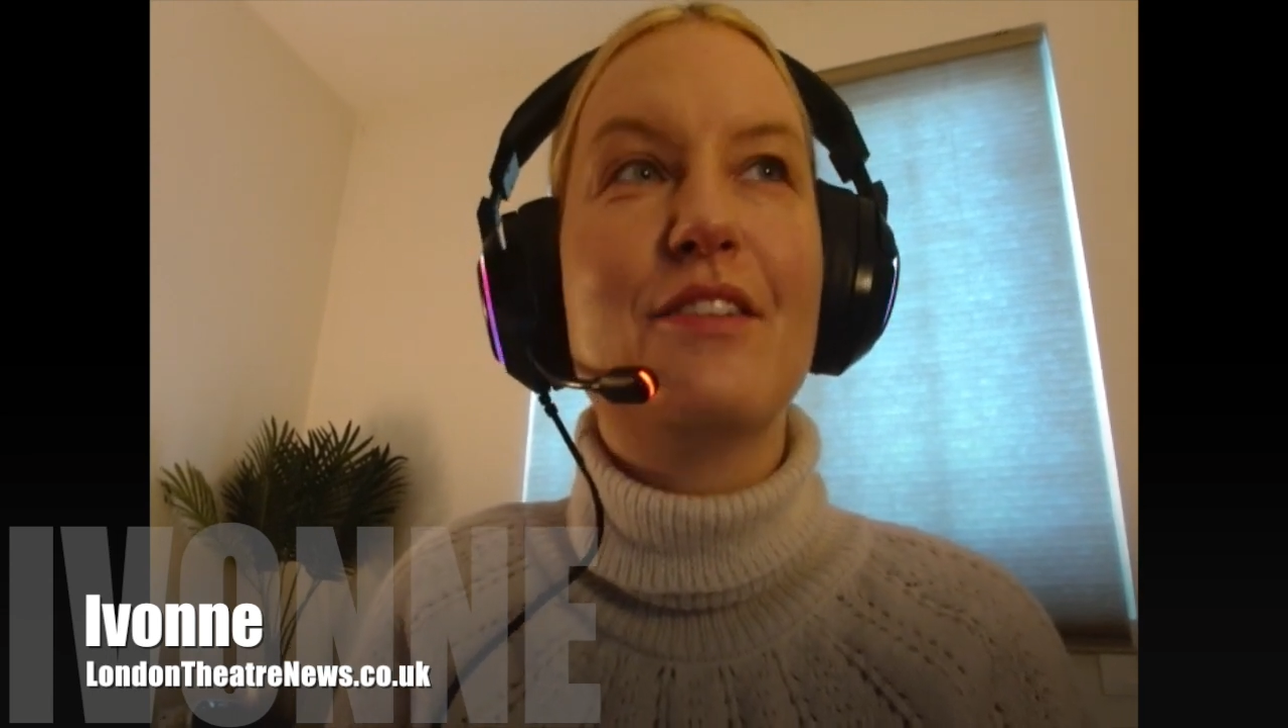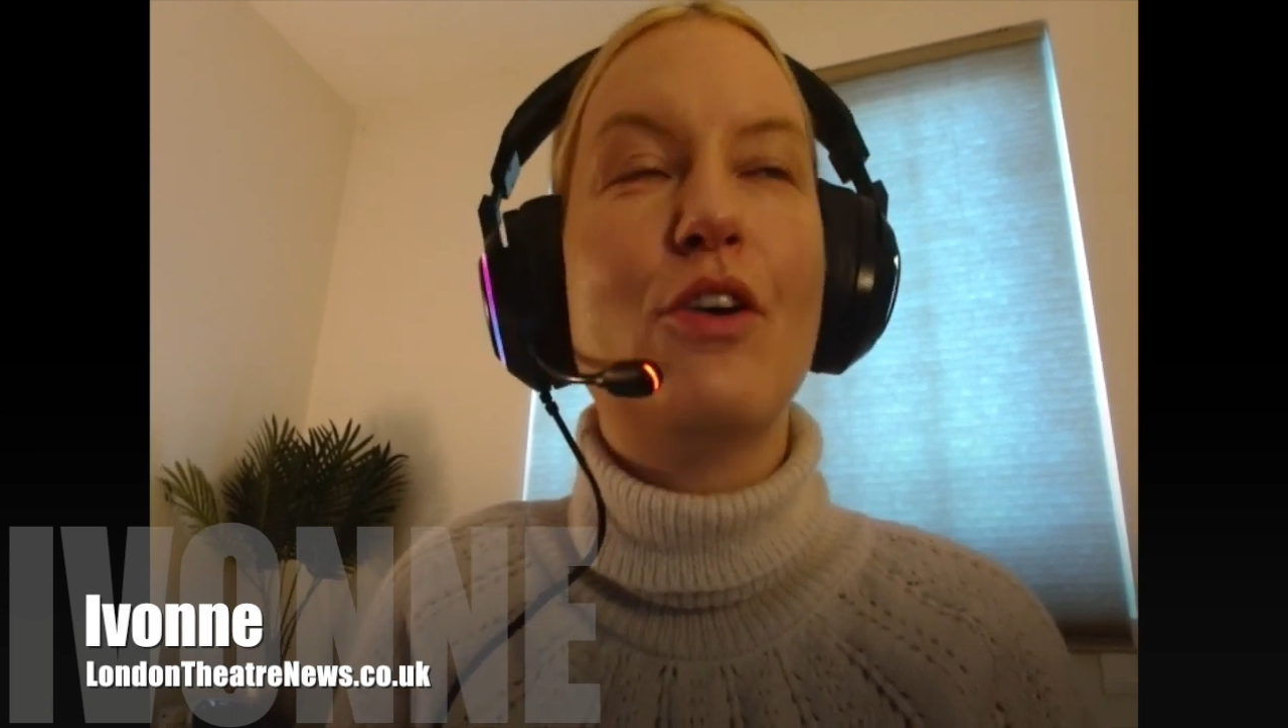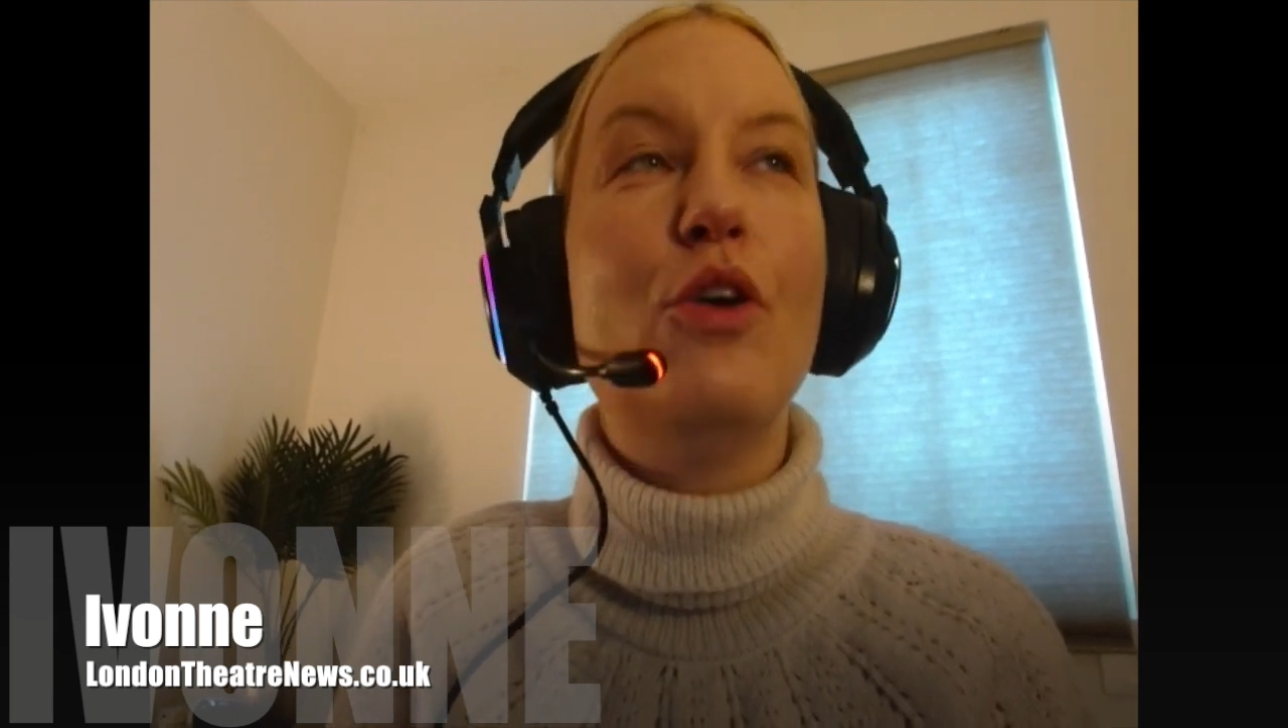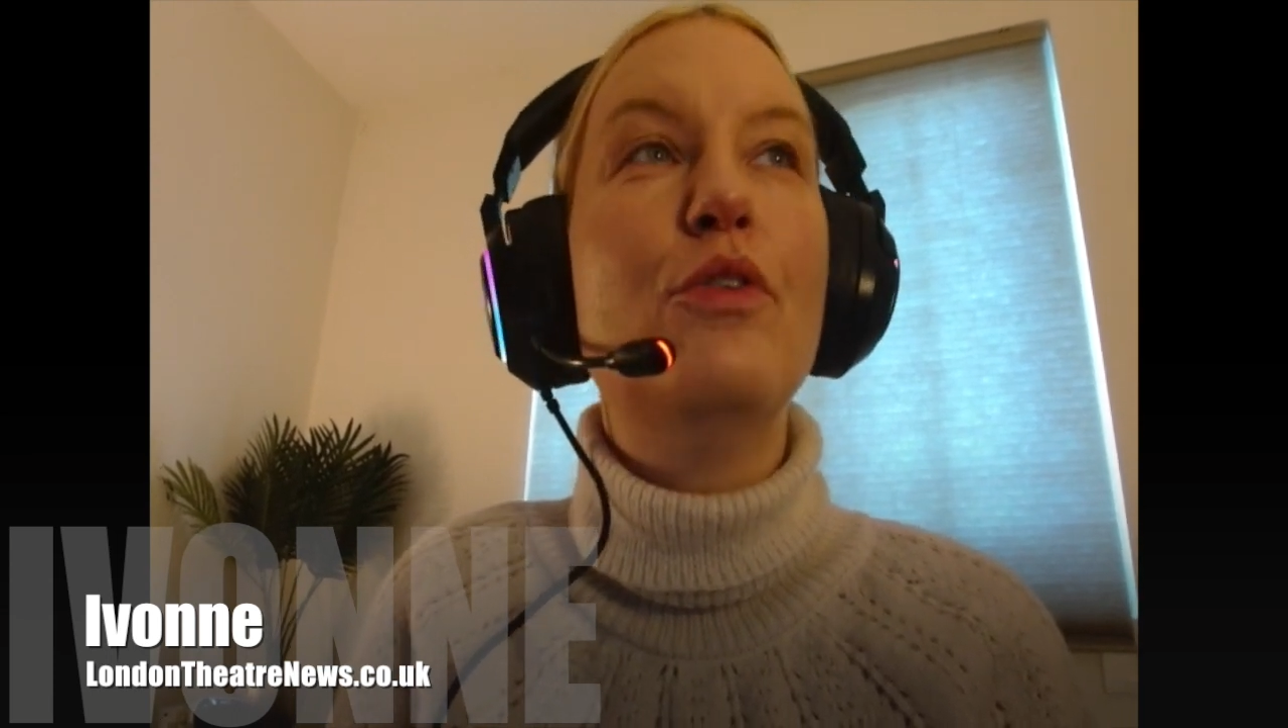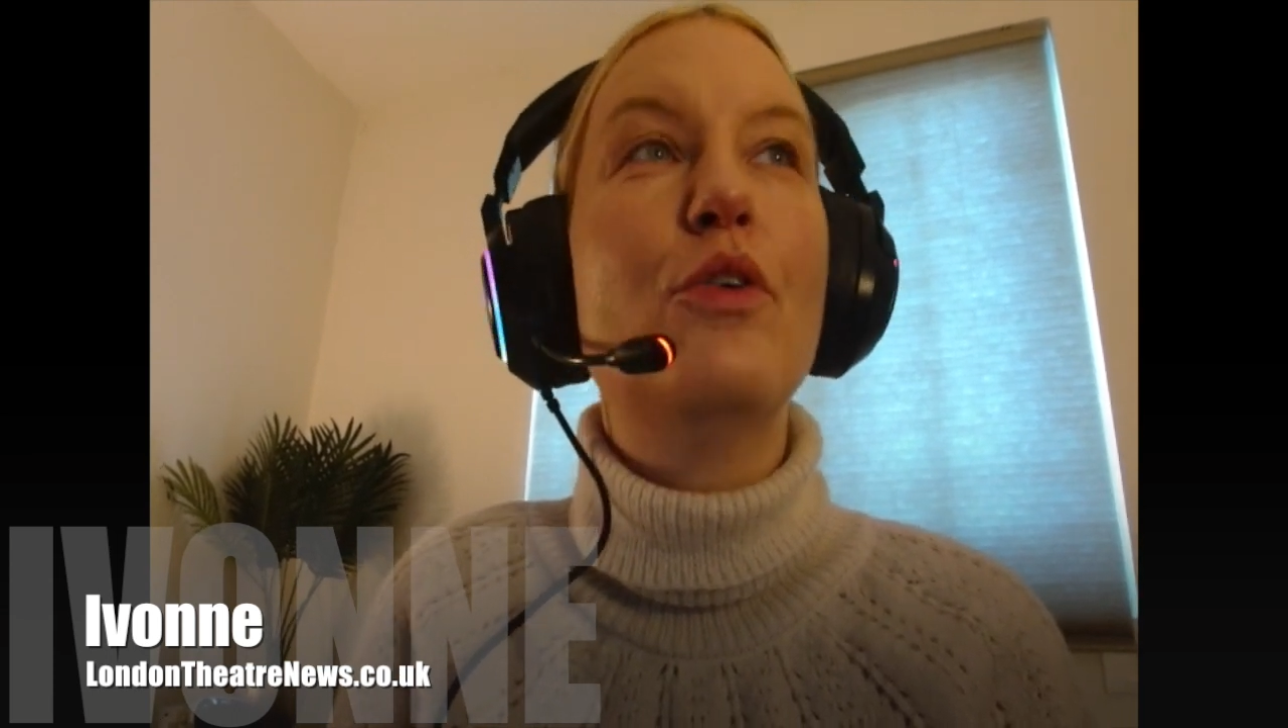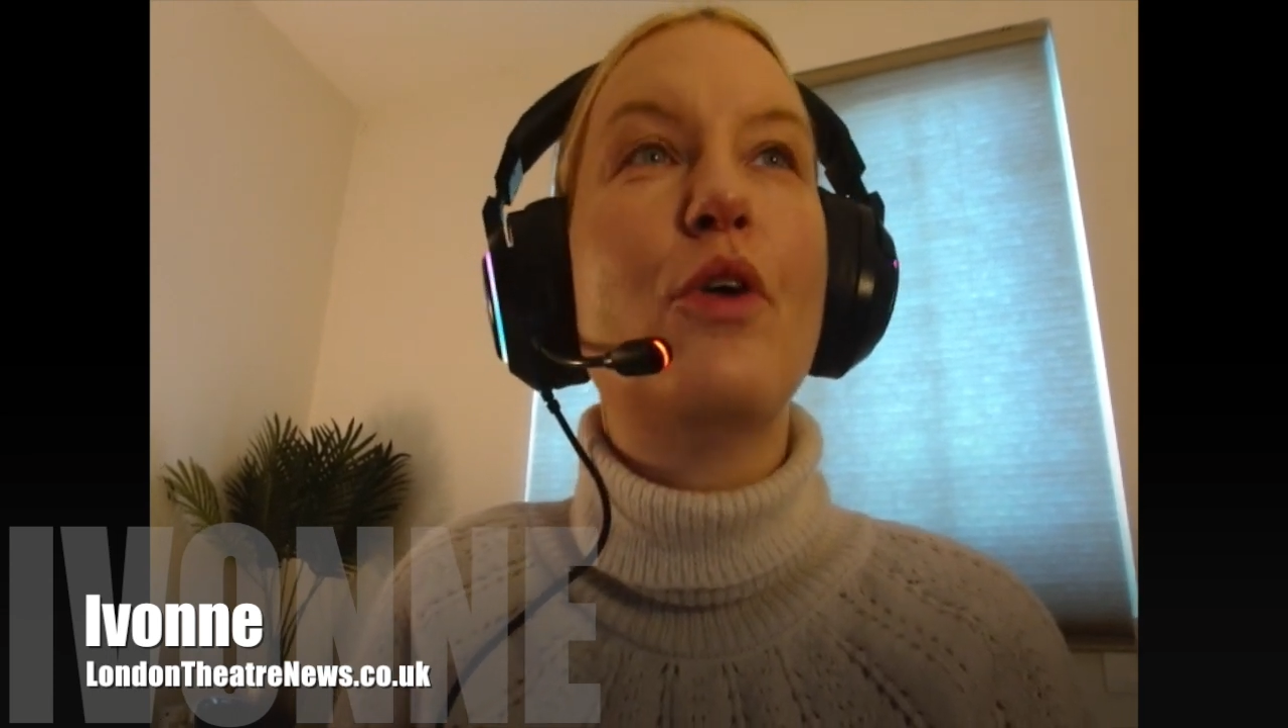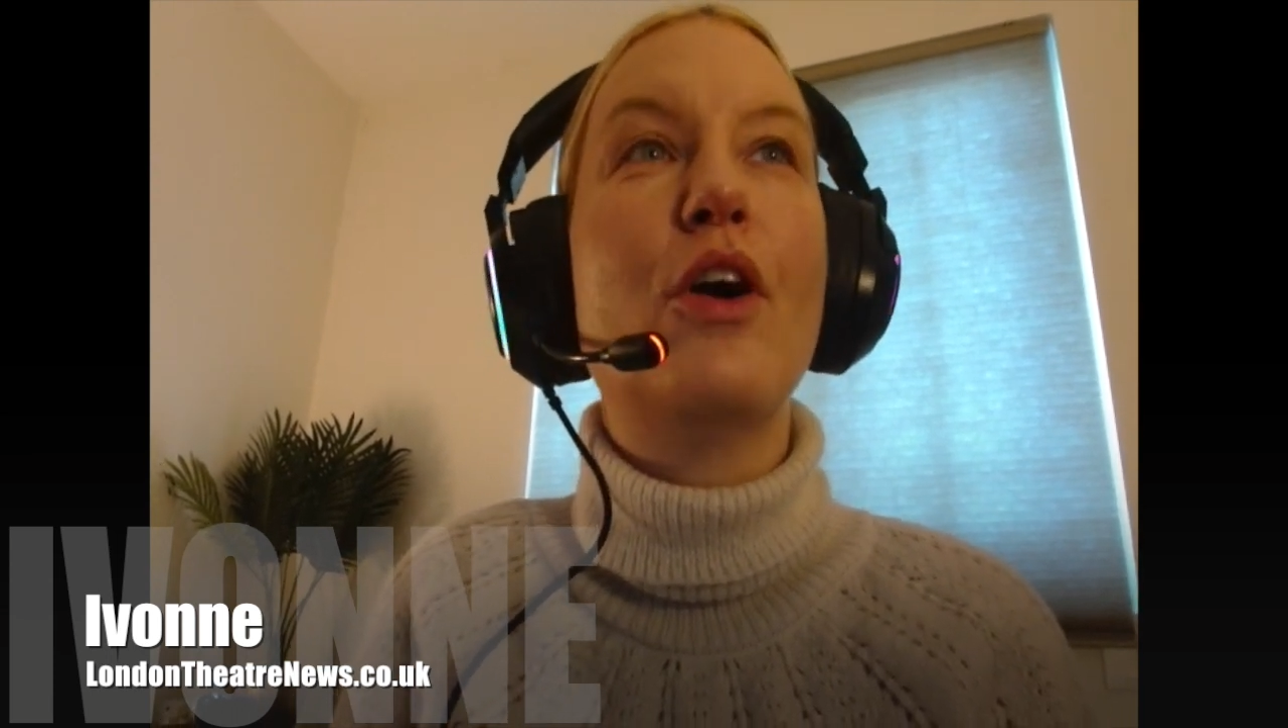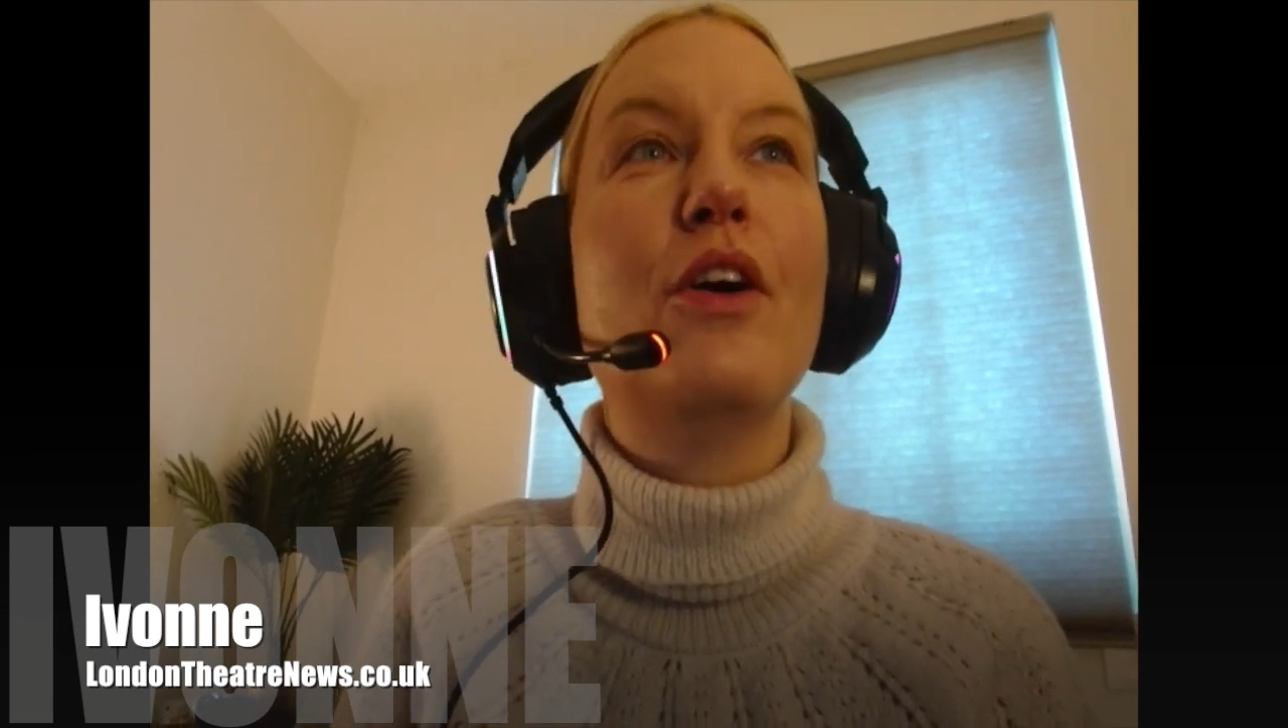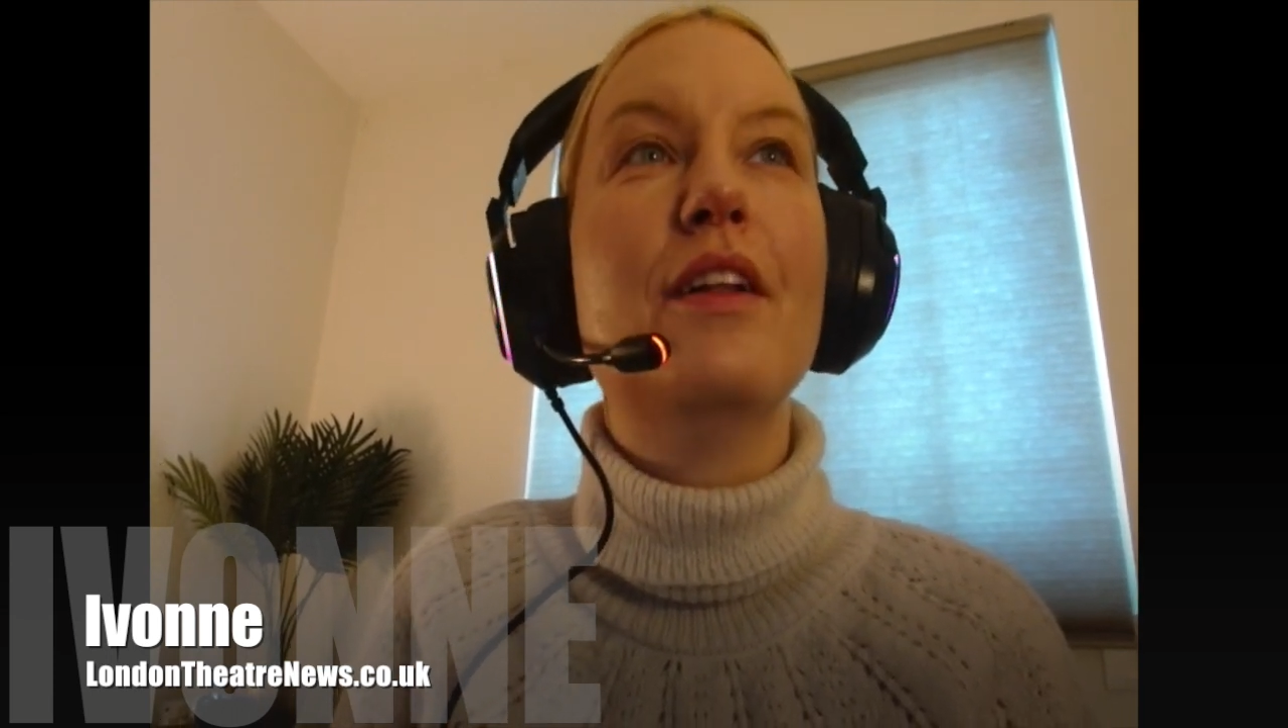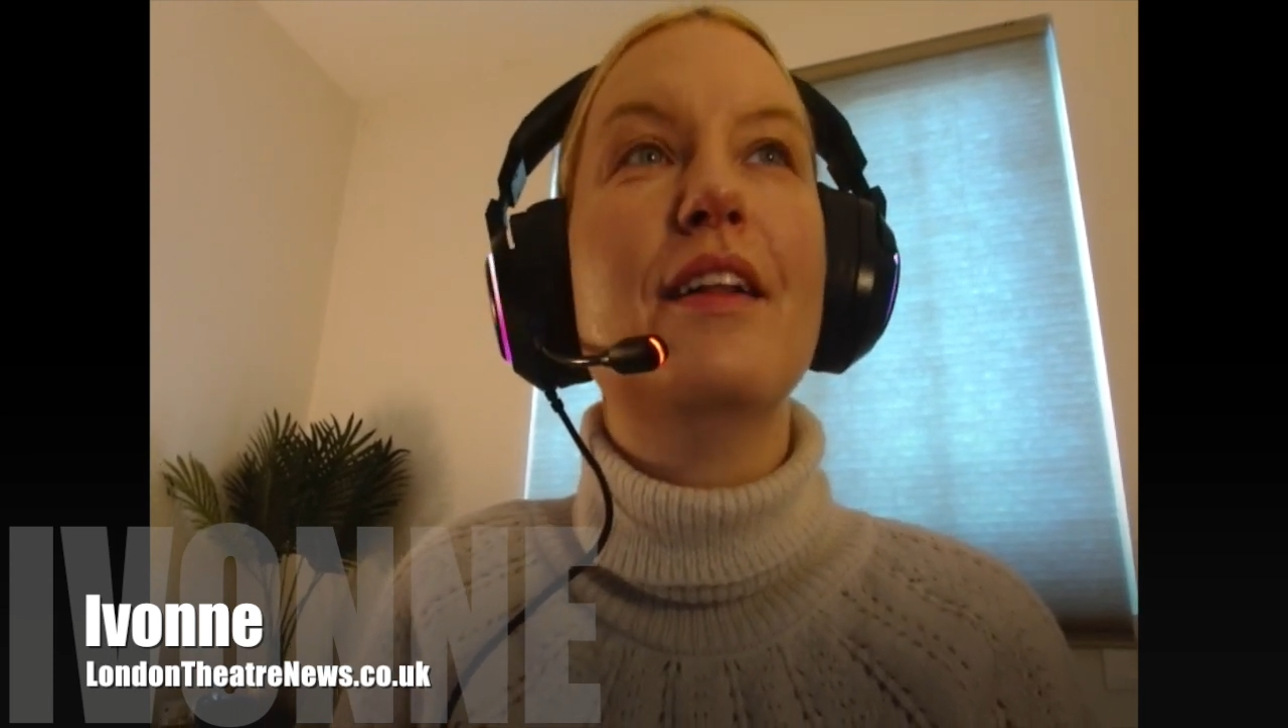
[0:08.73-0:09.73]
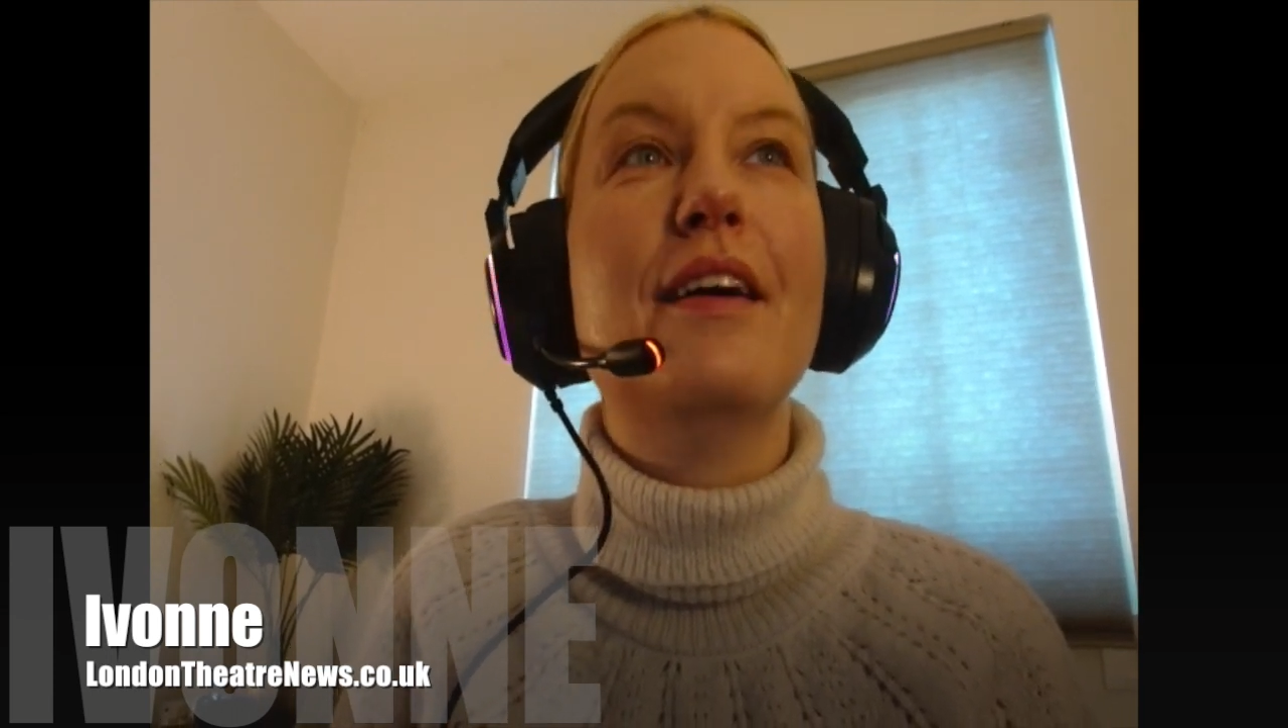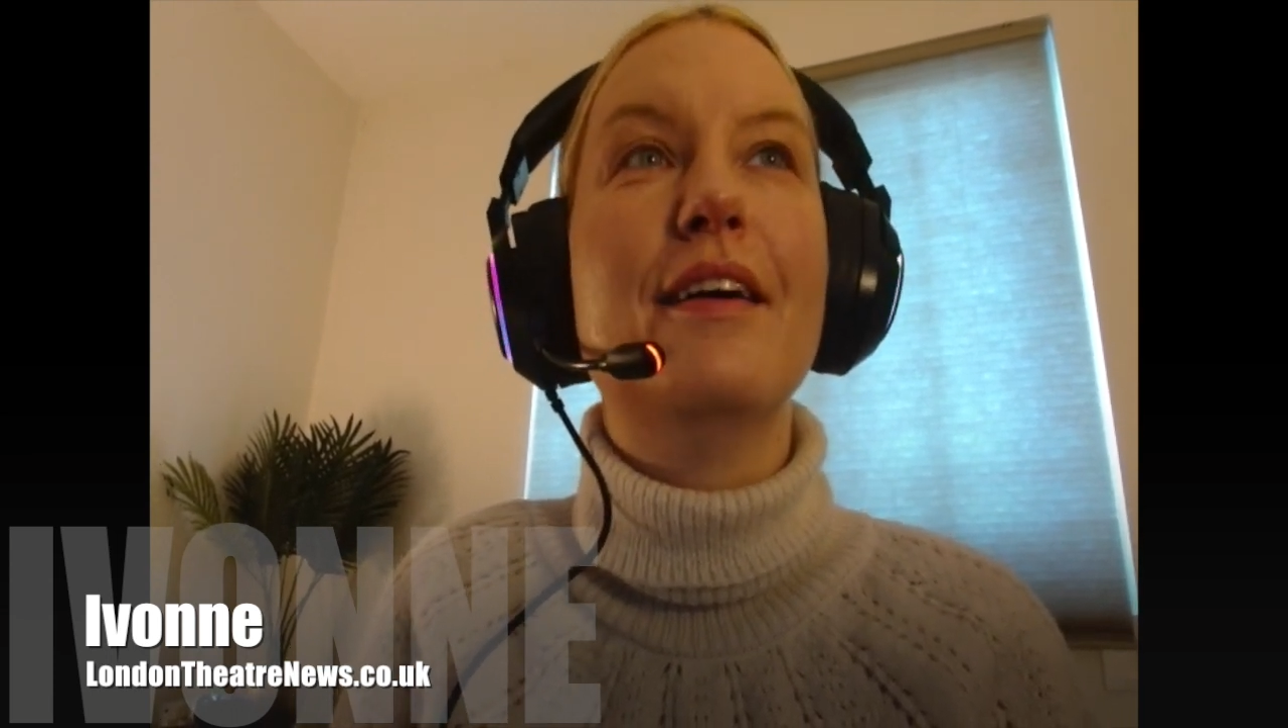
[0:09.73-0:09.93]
overall,